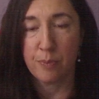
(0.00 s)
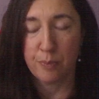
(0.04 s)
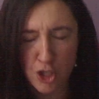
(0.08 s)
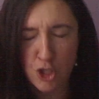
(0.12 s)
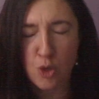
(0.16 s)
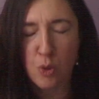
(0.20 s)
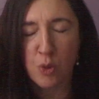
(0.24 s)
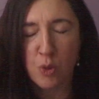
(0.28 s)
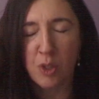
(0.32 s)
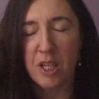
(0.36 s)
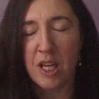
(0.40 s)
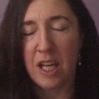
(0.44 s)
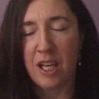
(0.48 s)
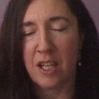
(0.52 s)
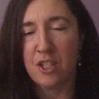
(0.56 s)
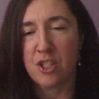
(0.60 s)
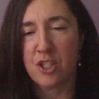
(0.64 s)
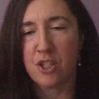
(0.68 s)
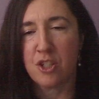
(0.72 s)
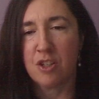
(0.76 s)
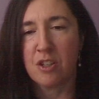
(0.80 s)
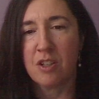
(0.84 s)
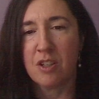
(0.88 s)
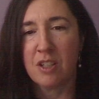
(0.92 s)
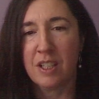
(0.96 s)
So
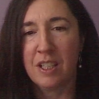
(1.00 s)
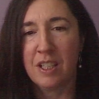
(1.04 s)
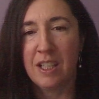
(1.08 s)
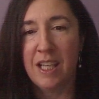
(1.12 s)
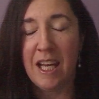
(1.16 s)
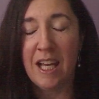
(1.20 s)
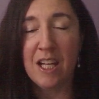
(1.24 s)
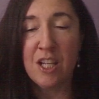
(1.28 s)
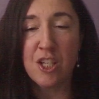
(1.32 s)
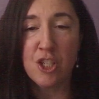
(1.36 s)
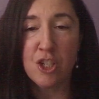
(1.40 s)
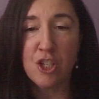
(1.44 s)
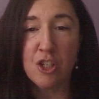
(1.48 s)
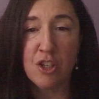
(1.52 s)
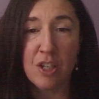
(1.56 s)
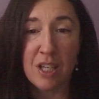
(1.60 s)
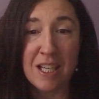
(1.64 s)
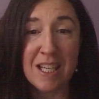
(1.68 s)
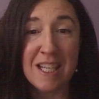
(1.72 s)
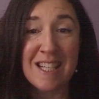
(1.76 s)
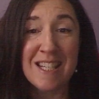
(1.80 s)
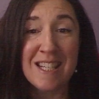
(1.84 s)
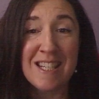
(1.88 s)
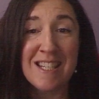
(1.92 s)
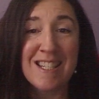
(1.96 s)
Cancer. Cancer
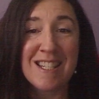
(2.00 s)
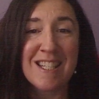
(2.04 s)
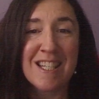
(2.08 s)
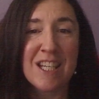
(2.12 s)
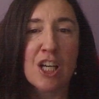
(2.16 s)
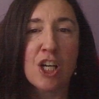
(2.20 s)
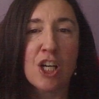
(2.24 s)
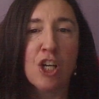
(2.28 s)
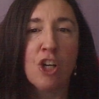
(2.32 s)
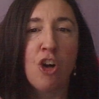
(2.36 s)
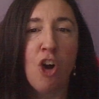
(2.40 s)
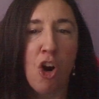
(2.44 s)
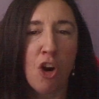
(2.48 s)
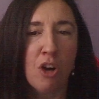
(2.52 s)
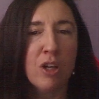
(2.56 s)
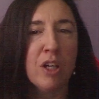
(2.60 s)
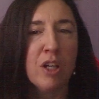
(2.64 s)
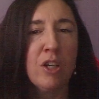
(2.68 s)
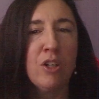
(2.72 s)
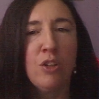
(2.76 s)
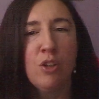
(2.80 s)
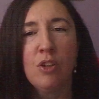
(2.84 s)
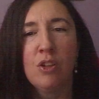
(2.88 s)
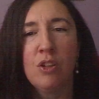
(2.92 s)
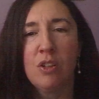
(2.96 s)
is
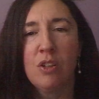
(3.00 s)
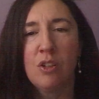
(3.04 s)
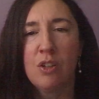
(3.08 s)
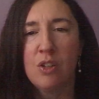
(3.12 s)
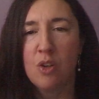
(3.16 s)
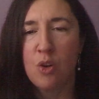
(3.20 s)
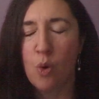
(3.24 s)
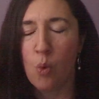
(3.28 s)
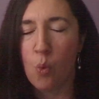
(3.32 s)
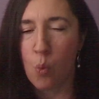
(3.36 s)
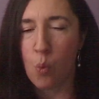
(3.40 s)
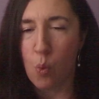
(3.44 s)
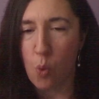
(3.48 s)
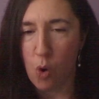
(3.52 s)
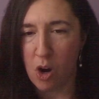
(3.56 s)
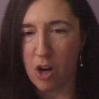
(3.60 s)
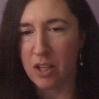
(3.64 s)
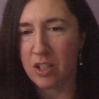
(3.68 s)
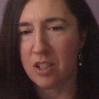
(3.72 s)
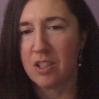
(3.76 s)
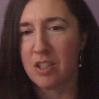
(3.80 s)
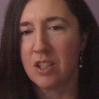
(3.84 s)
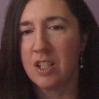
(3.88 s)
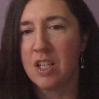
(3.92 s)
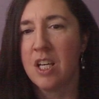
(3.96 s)
cardinal
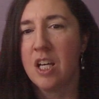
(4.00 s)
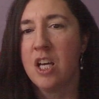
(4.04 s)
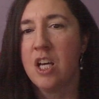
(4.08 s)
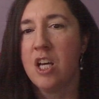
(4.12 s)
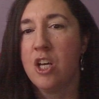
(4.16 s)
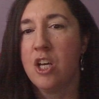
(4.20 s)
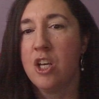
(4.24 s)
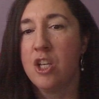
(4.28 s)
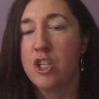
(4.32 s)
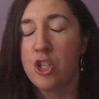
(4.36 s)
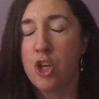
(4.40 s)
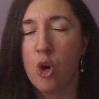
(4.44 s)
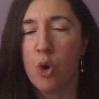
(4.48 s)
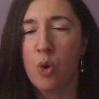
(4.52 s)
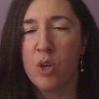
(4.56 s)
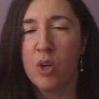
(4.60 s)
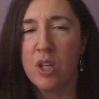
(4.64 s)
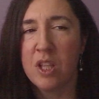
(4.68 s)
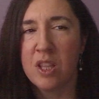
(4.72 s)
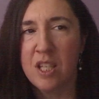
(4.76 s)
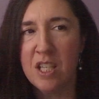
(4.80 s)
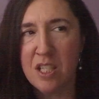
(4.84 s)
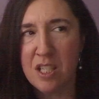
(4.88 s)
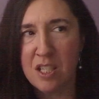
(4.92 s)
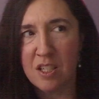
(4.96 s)
water. So
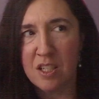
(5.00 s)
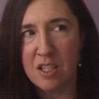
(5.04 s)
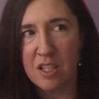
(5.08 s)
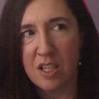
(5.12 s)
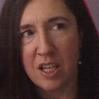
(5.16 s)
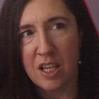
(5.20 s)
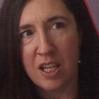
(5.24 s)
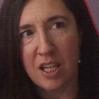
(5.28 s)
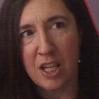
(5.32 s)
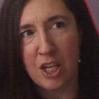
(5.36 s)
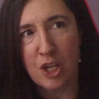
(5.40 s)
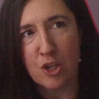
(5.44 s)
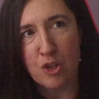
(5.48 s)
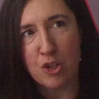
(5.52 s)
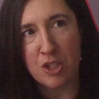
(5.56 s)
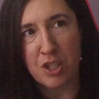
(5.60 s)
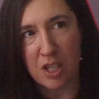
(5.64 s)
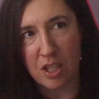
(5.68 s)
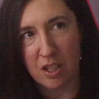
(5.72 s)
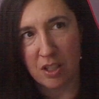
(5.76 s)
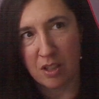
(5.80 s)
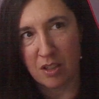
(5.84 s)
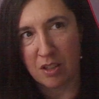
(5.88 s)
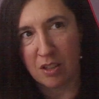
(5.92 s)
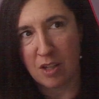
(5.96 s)
this is an
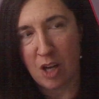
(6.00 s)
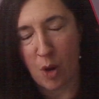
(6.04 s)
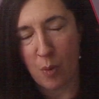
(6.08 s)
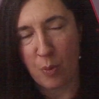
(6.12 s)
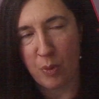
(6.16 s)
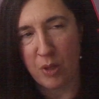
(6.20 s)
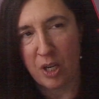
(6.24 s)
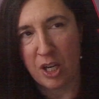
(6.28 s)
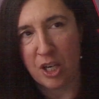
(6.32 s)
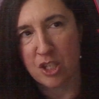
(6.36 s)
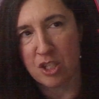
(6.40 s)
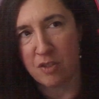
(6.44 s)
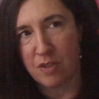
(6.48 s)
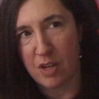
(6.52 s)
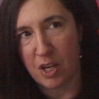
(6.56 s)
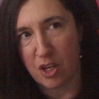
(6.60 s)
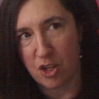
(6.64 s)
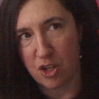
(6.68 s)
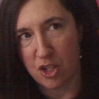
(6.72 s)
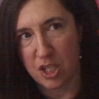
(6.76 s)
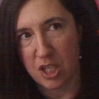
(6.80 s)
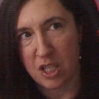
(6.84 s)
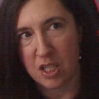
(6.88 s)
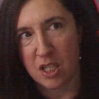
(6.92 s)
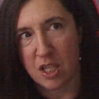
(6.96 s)
interesting combination of
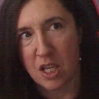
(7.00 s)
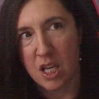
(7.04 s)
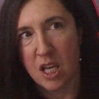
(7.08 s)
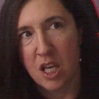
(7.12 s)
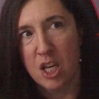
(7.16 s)
energies.